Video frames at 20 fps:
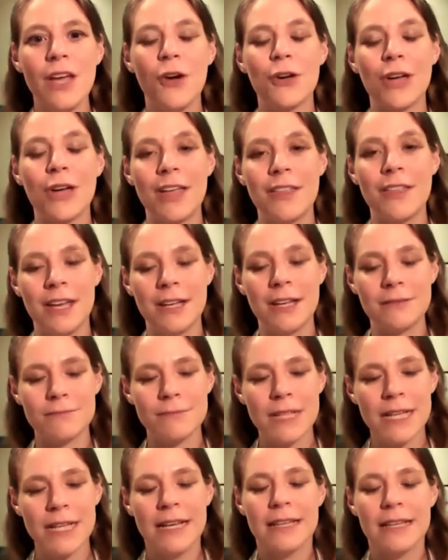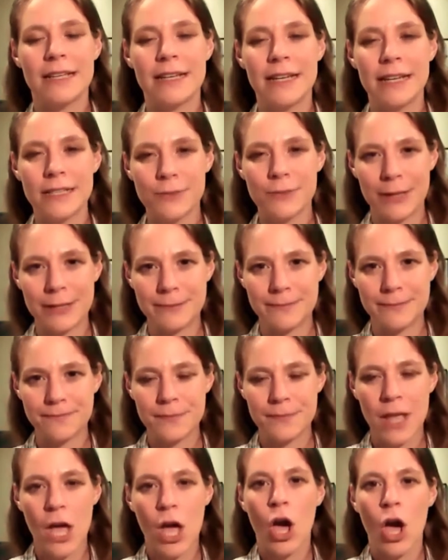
Okay, then the next one.